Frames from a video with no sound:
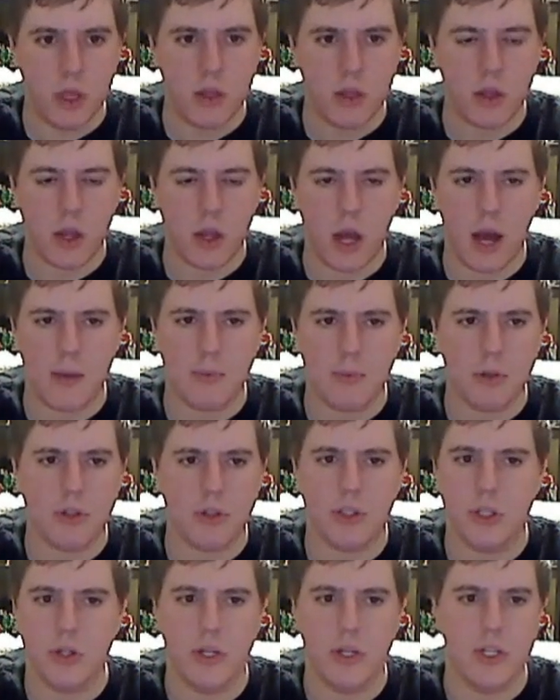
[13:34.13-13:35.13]
the comic book
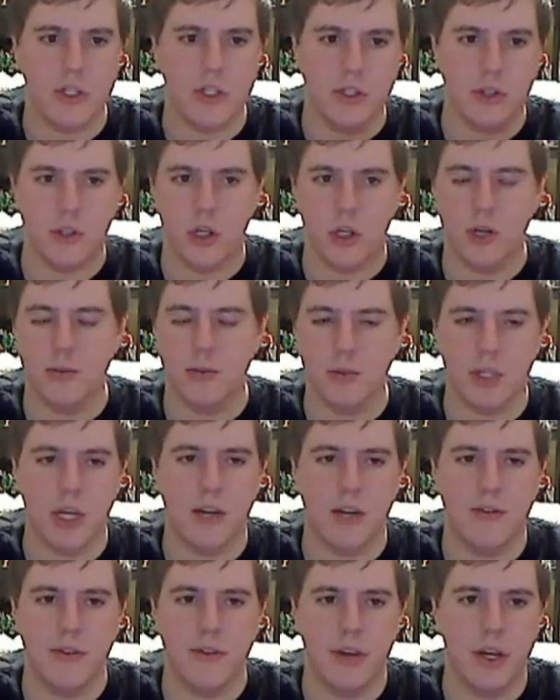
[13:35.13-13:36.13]
series in terms
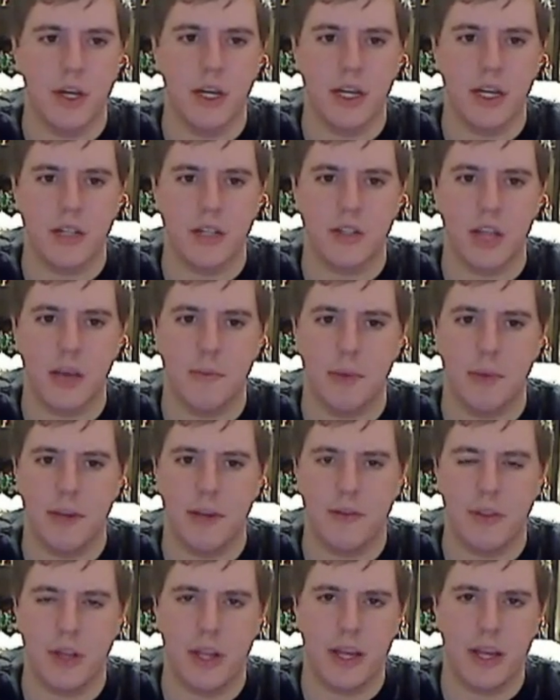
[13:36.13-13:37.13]
of uh, excitement,
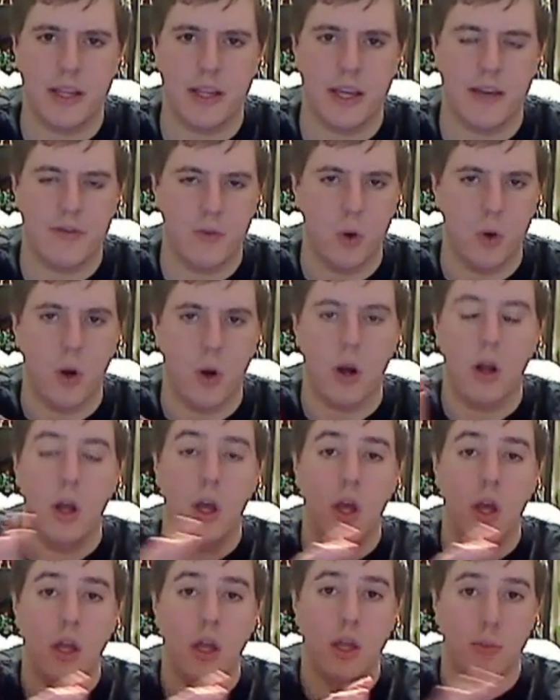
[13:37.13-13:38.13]
everything like that for
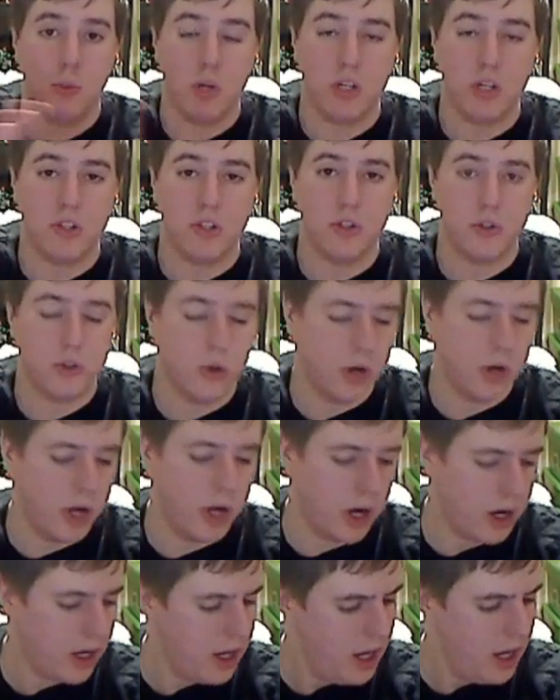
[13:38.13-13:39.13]
the prison story
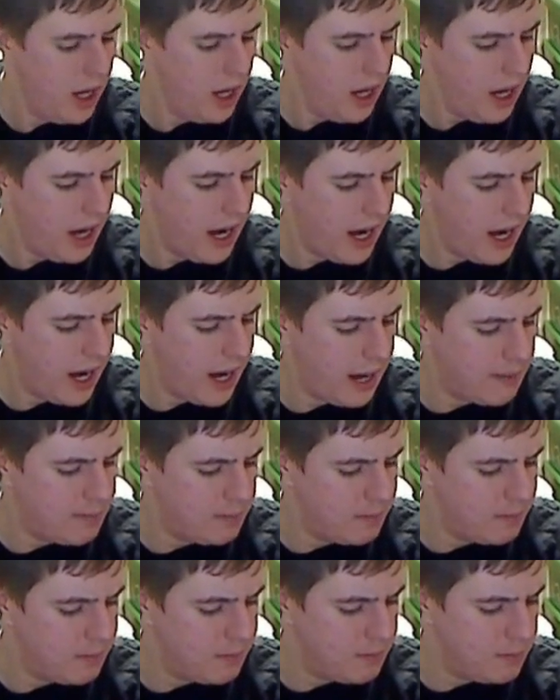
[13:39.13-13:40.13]
arc.
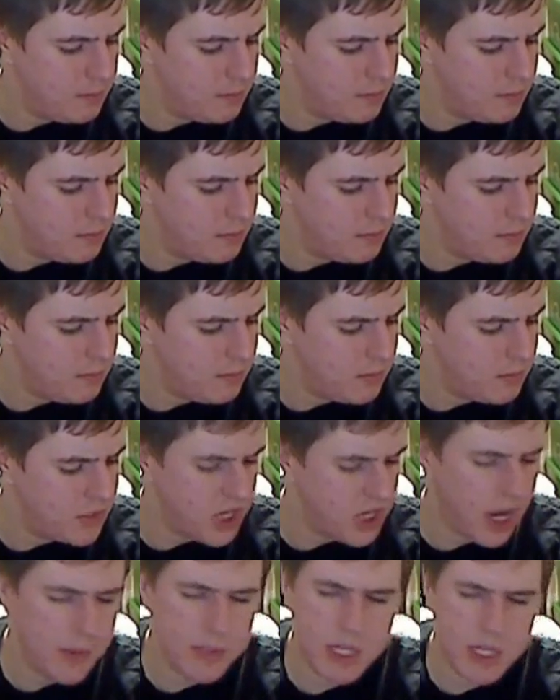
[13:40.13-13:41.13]
Um,
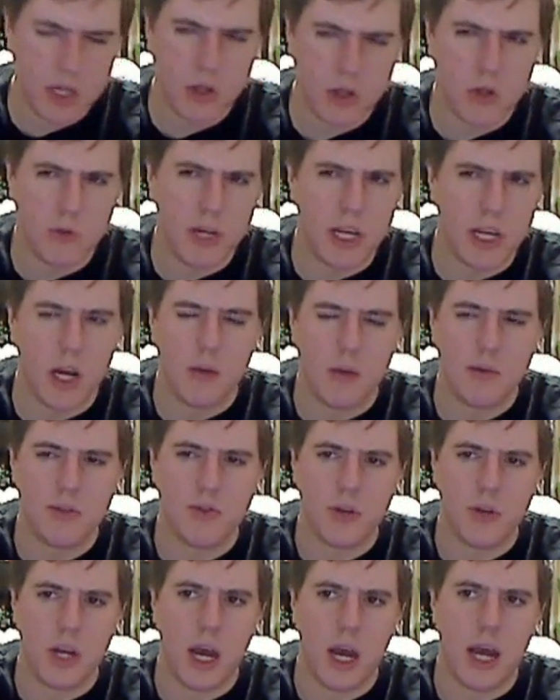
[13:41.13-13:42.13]
Zombie Kill the Week, almost
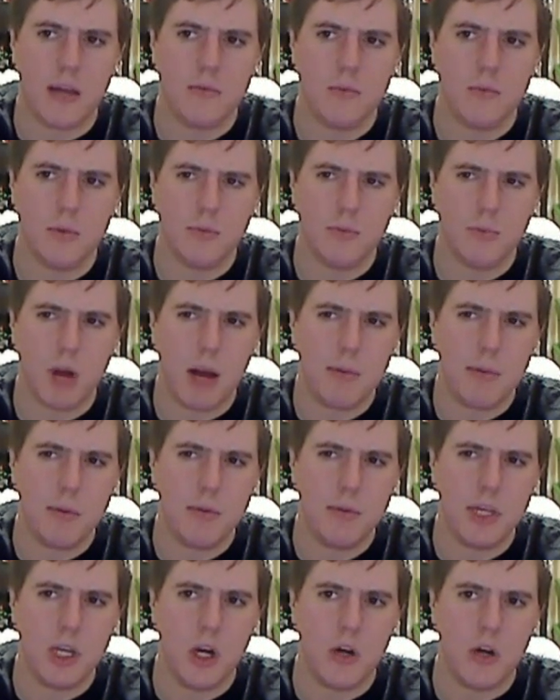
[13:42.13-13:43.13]
forgot, would
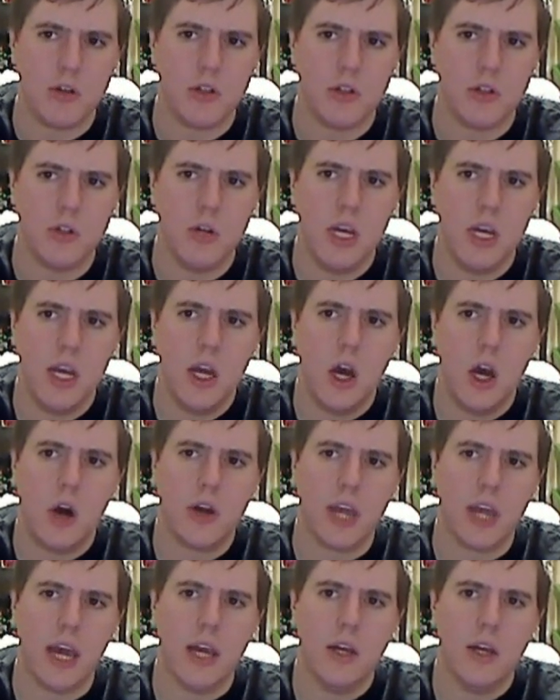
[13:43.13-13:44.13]
probably go to,
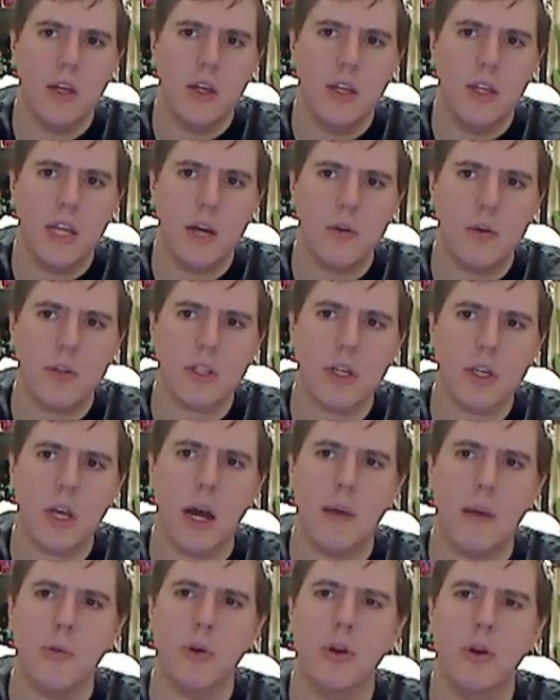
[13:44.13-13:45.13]
okay, there was a
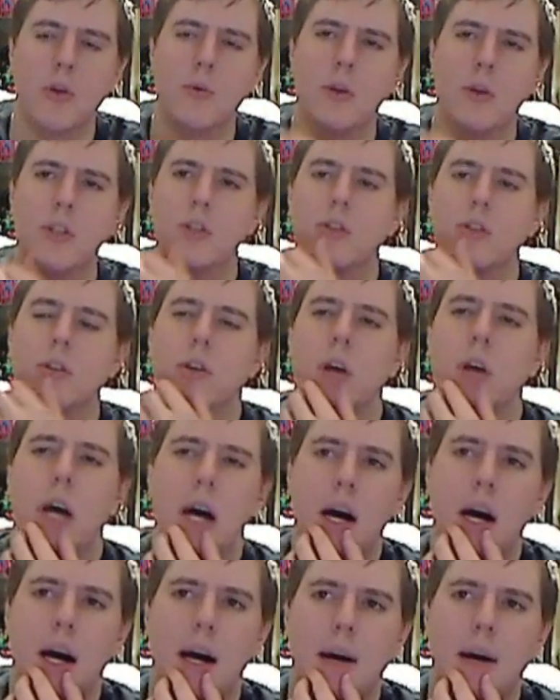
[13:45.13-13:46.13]
couple good ones
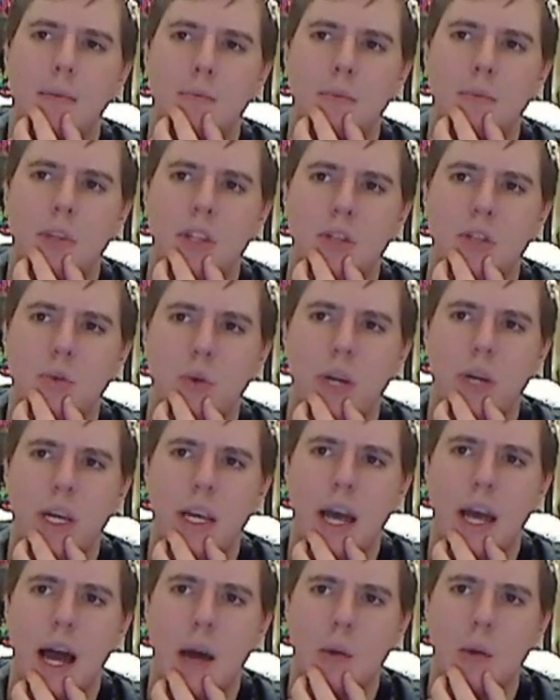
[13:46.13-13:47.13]
uh, this
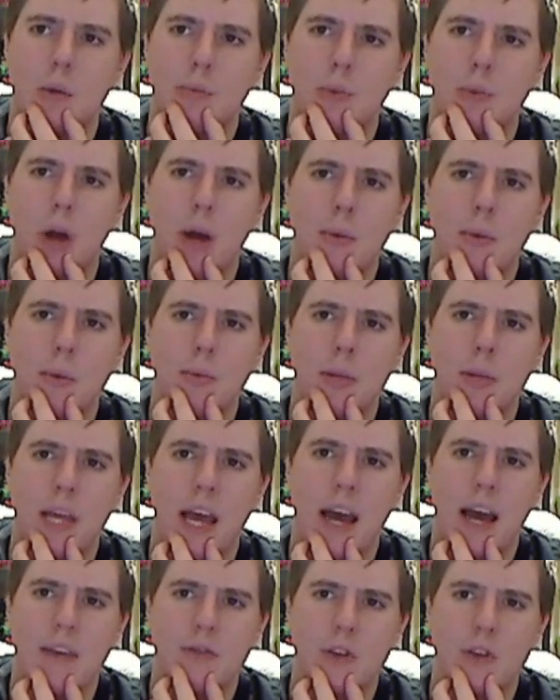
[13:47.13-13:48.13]
week. I would probably
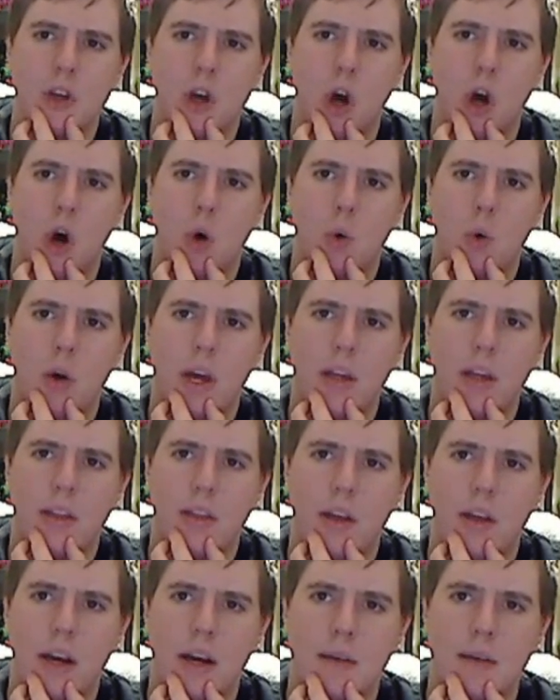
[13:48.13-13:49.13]
have to go
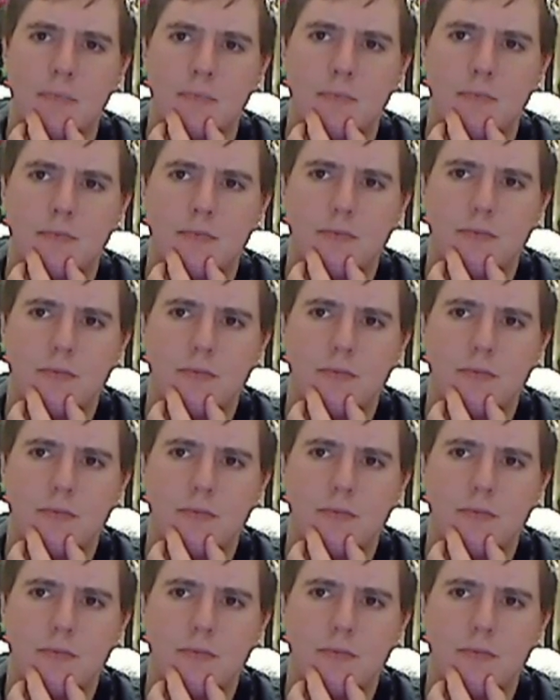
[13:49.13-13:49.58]
with um,